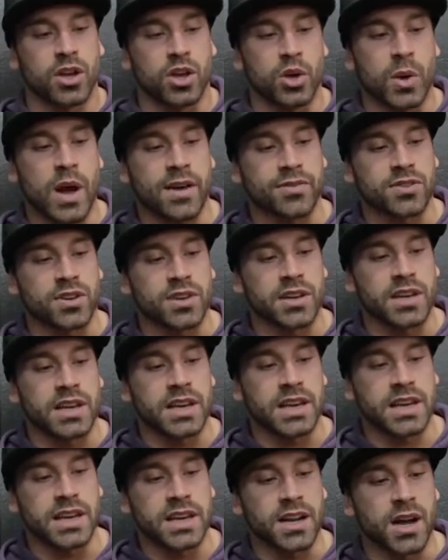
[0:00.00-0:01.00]
you have to
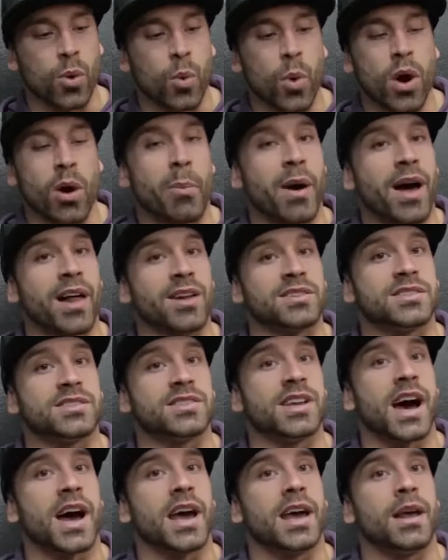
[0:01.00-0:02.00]
eat a
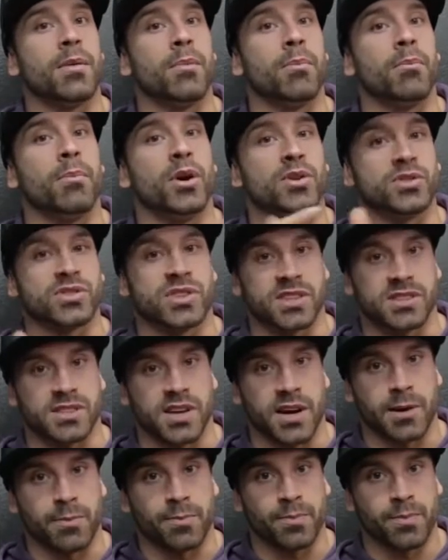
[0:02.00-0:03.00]
well-balanced diet most of the
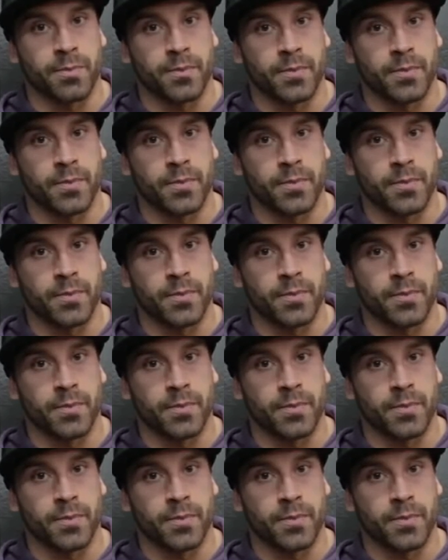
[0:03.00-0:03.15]
time.